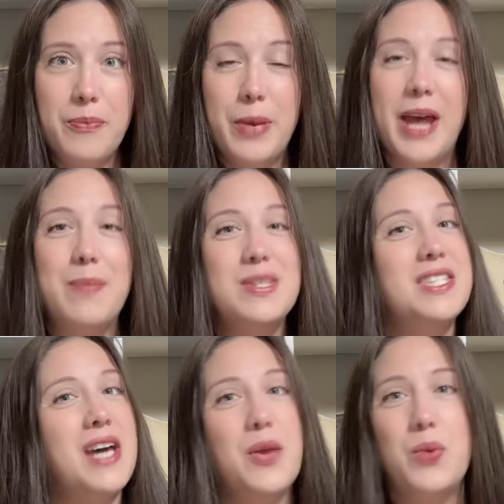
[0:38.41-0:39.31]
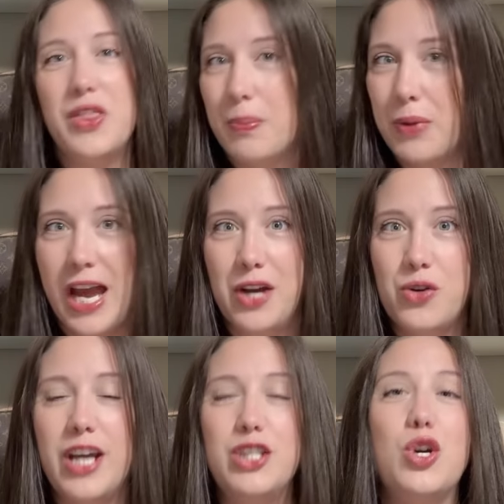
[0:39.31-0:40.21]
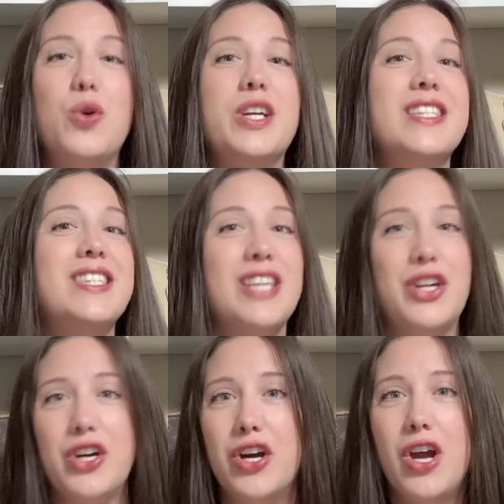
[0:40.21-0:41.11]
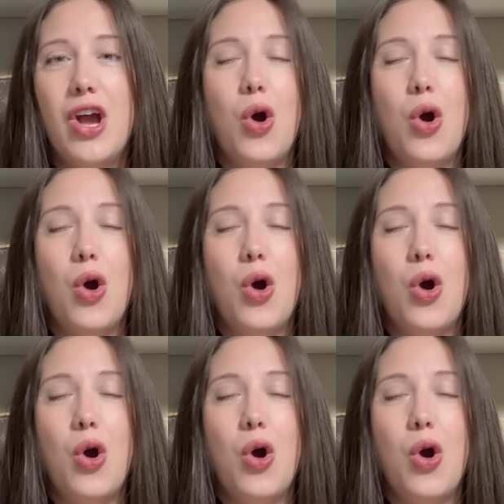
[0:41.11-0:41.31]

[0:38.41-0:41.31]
but I'm done with the brand or I don't consider